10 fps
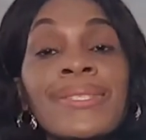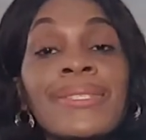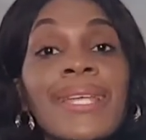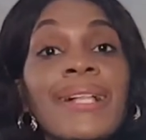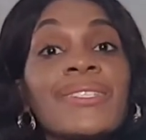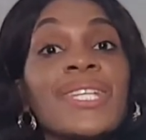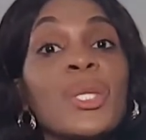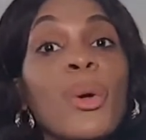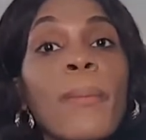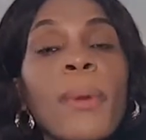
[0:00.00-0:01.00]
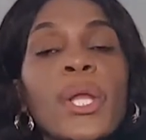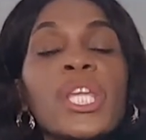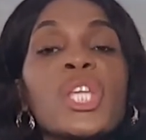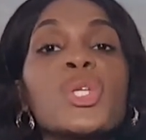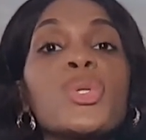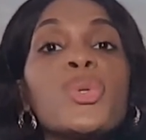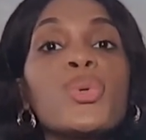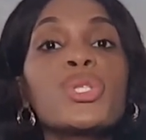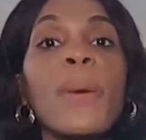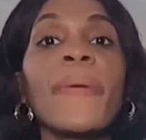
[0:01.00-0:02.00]
cells in our body
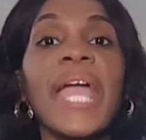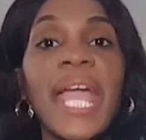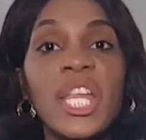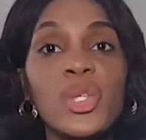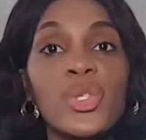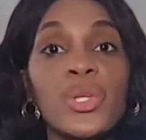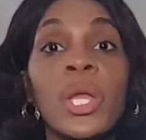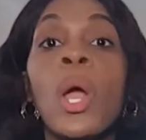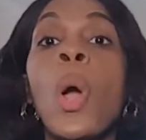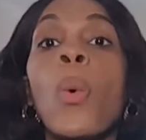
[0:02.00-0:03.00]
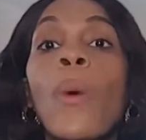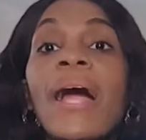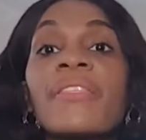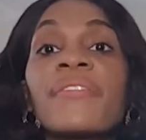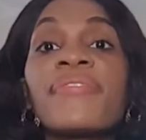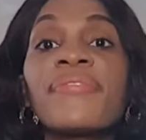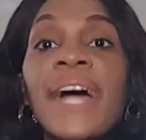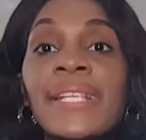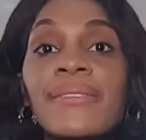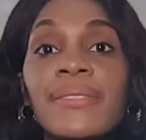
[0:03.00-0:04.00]
use up energy, while the
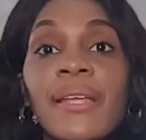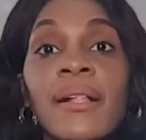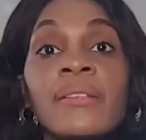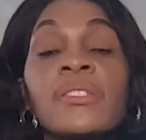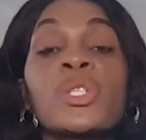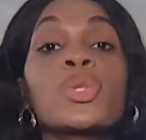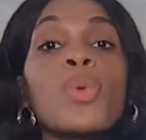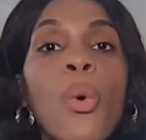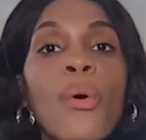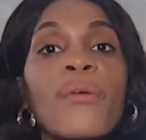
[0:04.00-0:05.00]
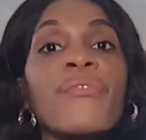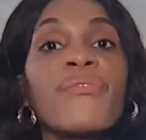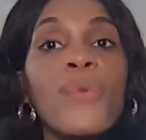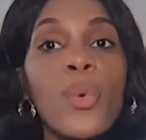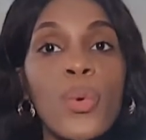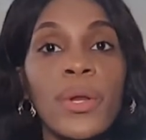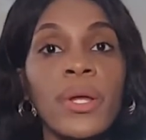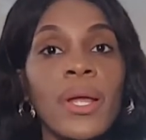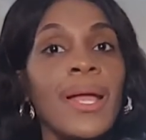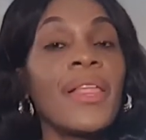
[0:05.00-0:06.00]
fat cells store food.
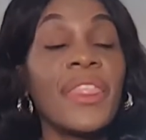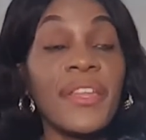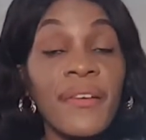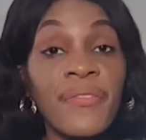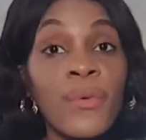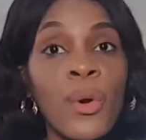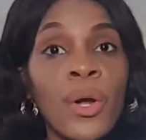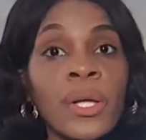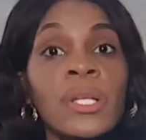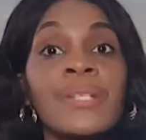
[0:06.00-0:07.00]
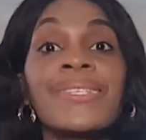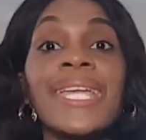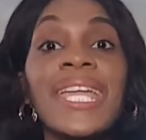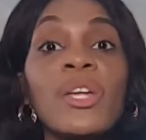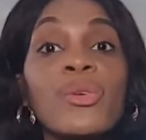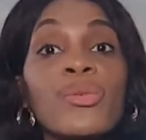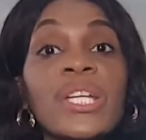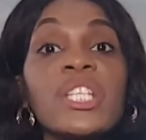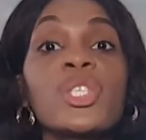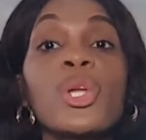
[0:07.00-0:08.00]
Therefore, to
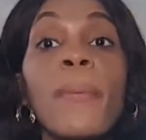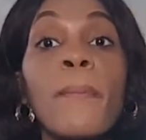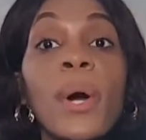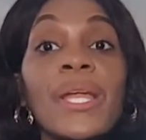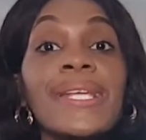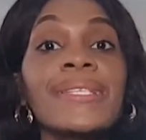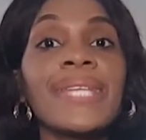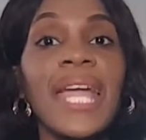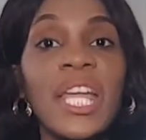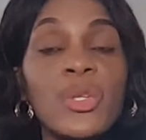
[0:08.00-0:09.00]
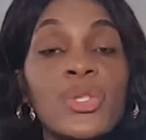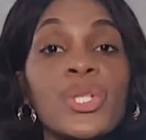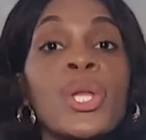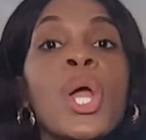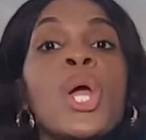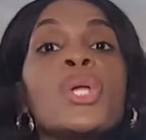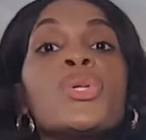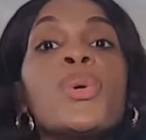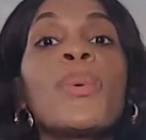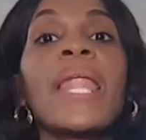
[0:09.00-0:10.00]
increase your body's energy,
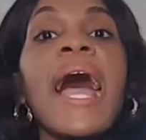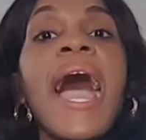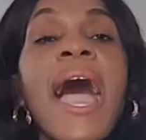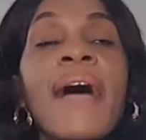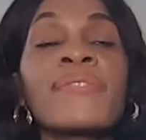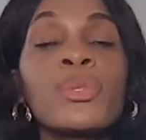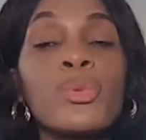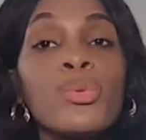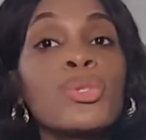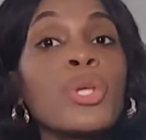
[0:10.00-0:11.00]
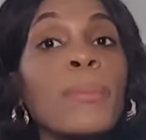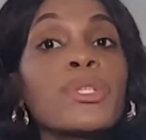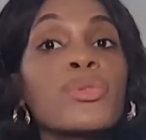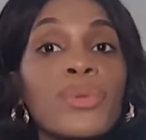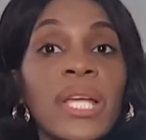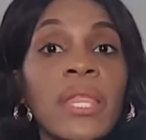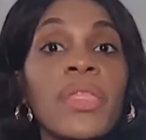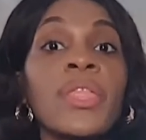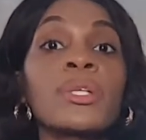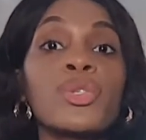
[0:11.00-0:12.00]
you will have to do some
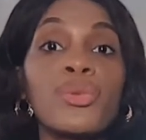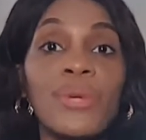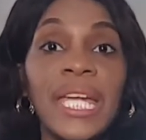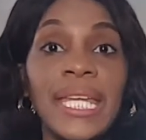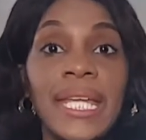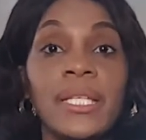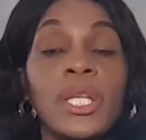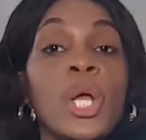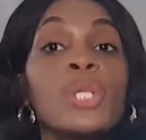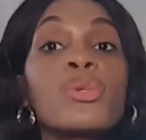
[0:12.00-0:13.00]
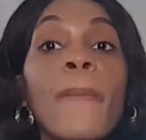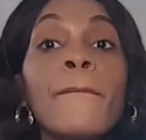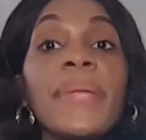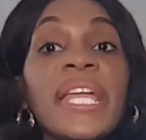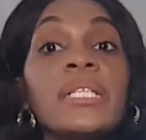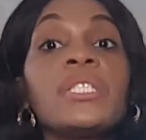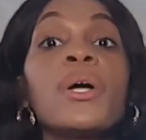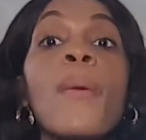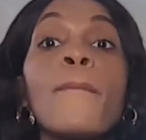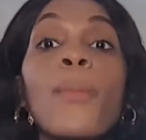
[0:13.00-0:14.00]
strength training to build
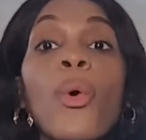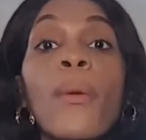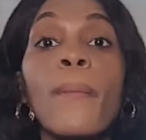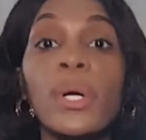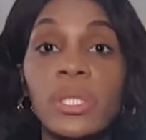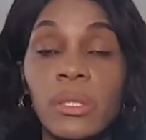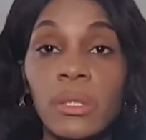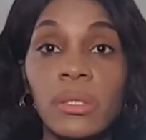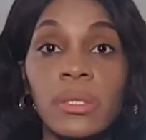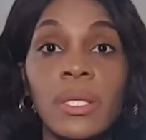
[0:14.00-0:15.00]
more muscles.